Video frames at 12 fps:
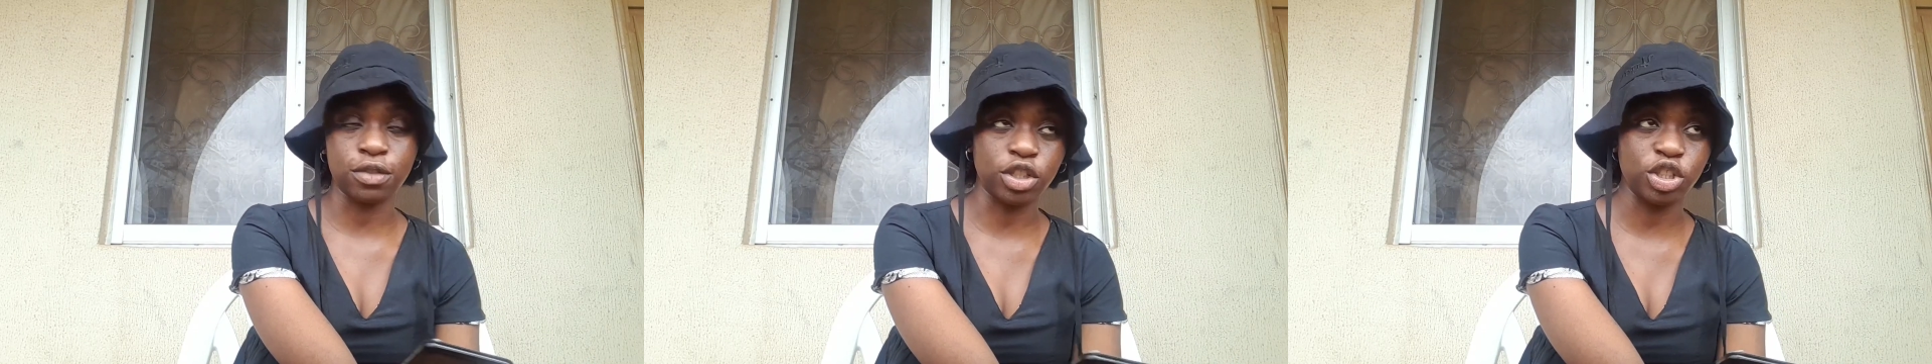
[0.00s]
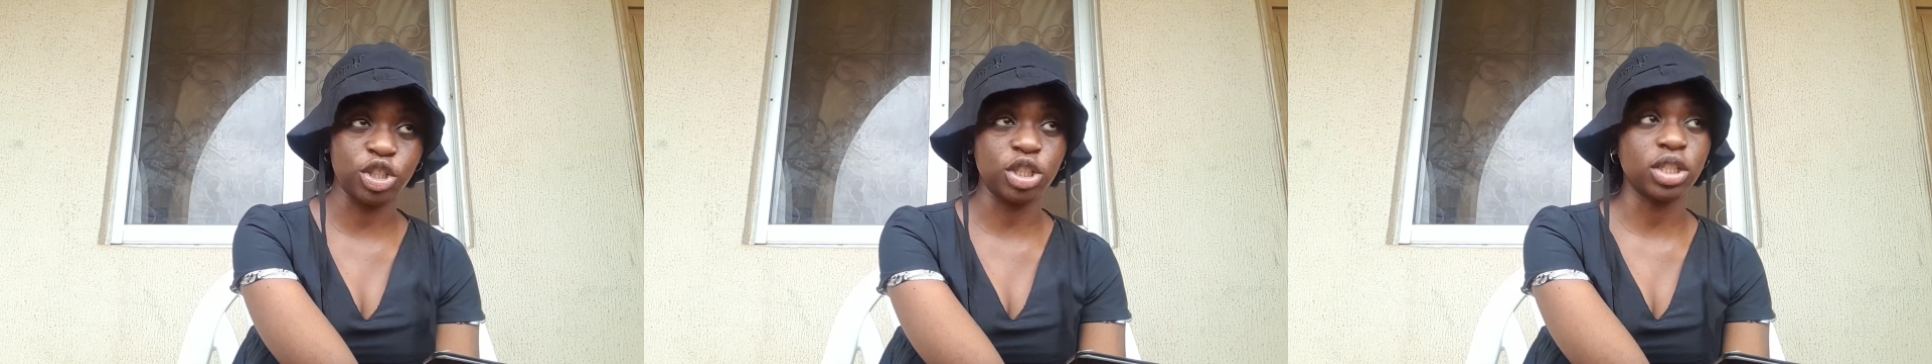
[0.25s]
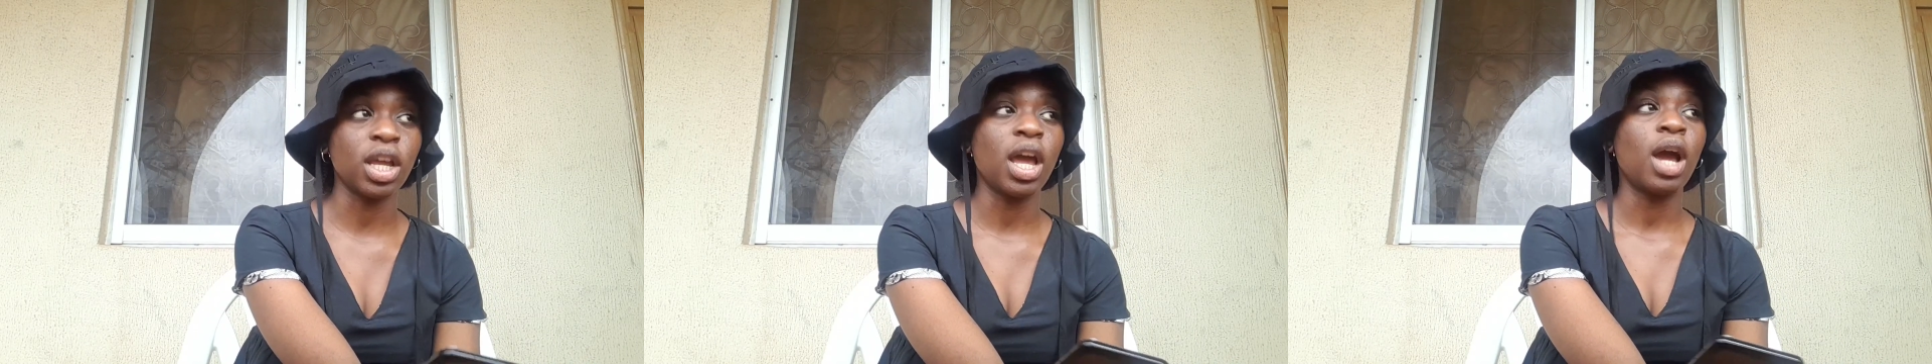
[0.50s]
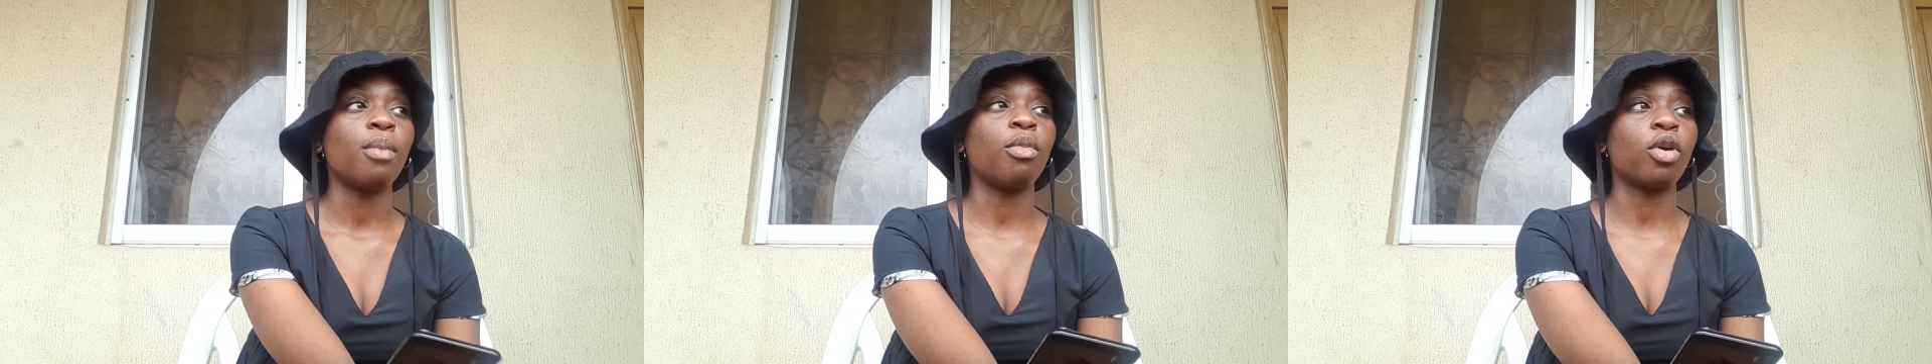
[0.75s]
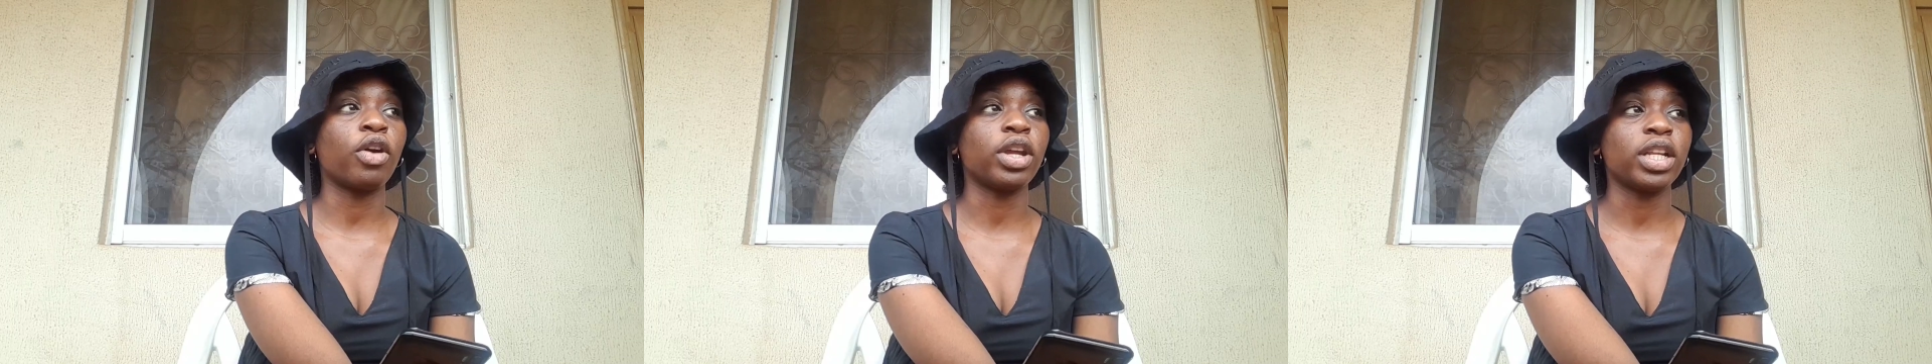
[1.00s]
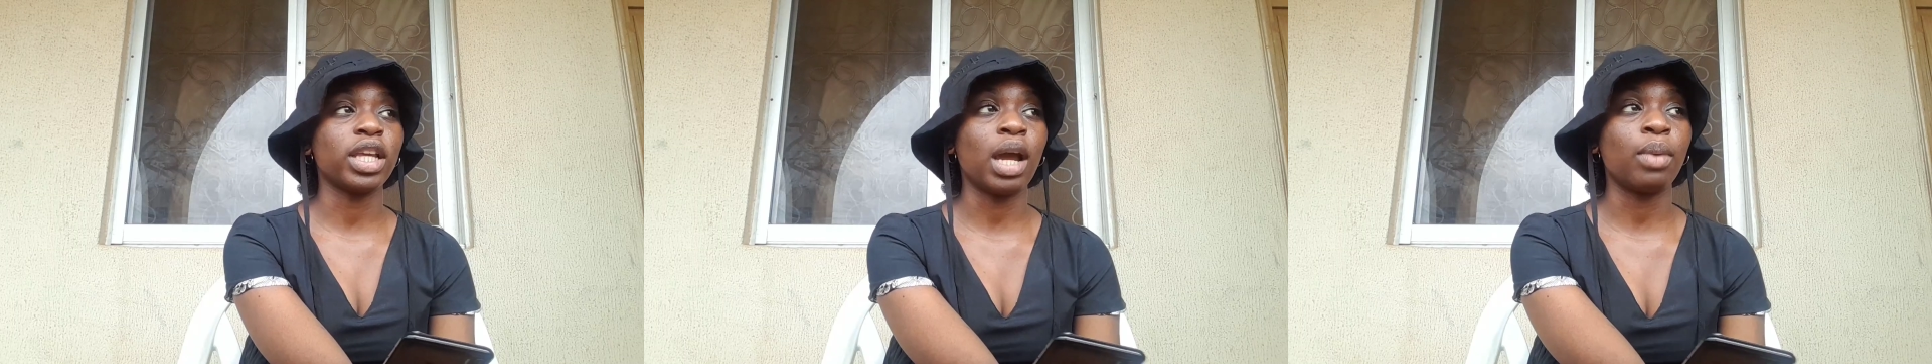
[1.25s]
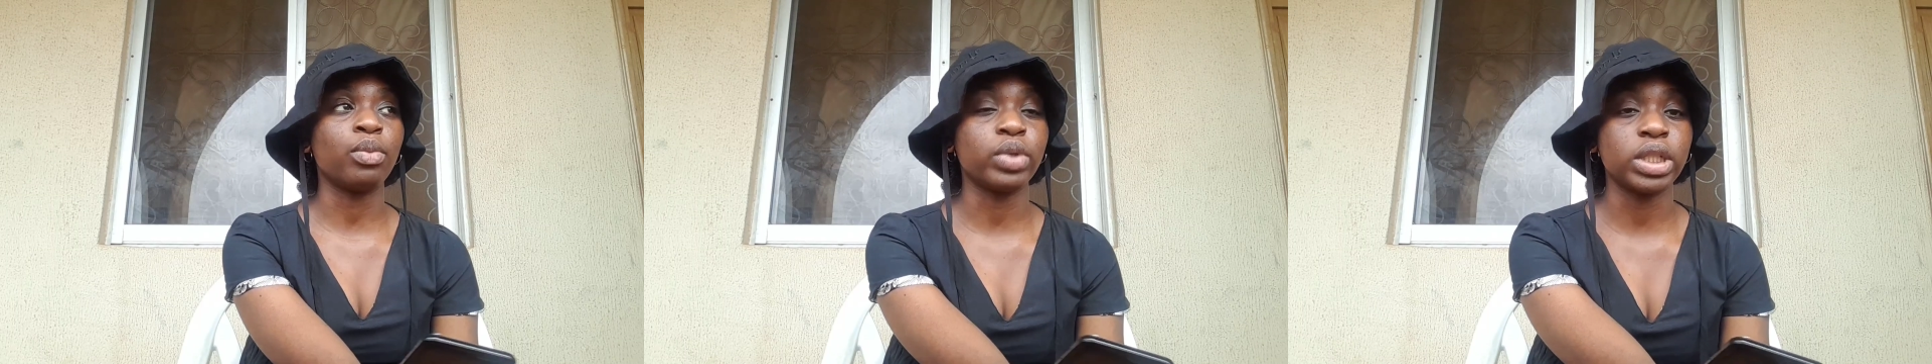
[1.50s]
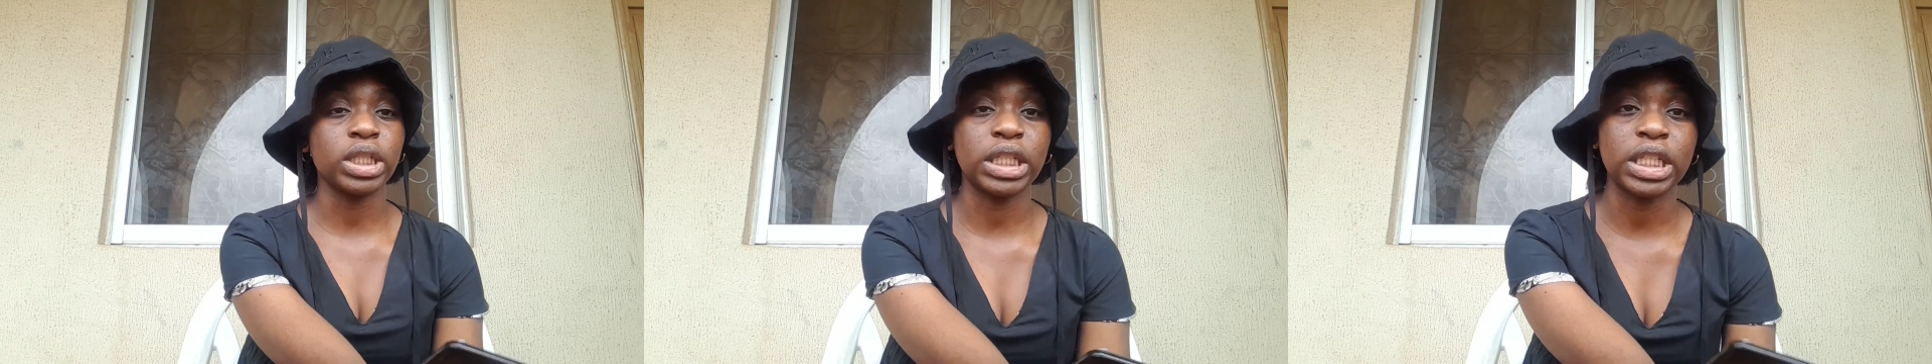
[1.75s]
finish it but currently i'm
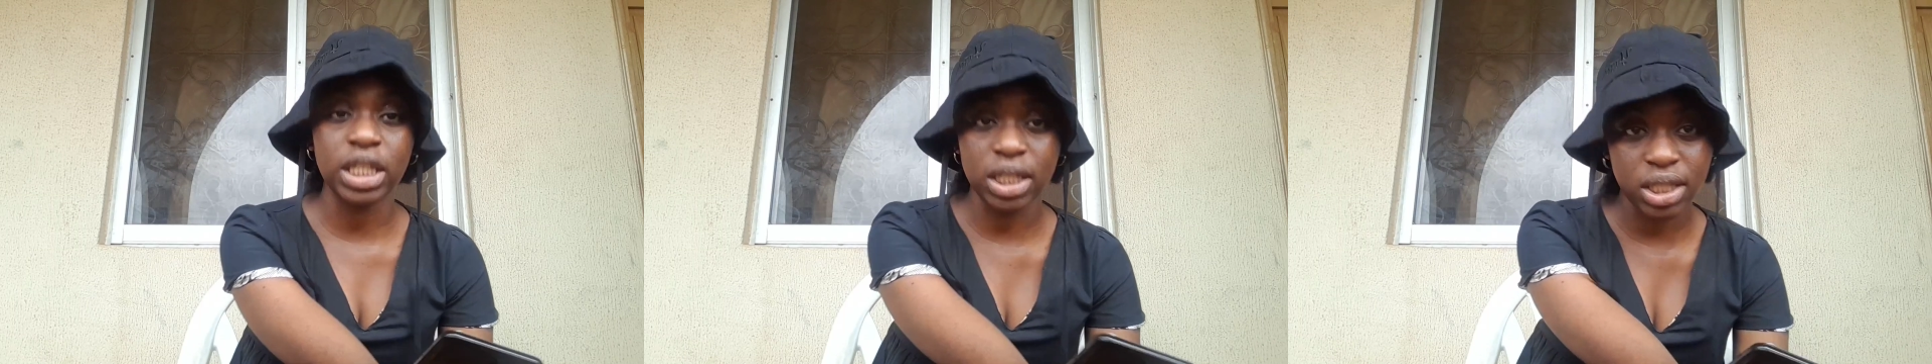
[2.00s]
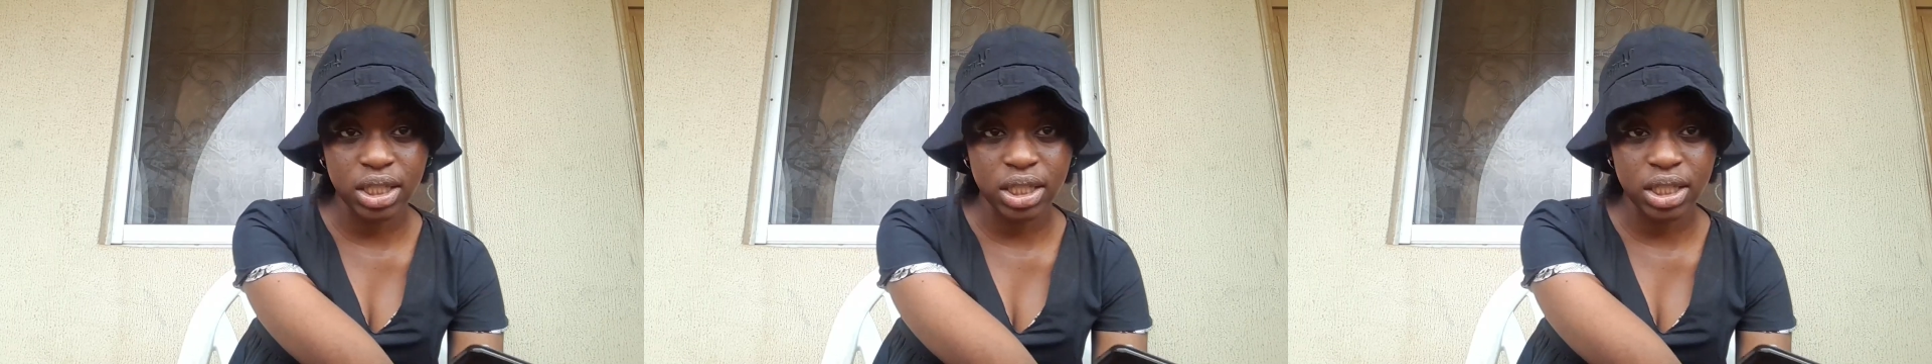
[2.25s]
reading the kiss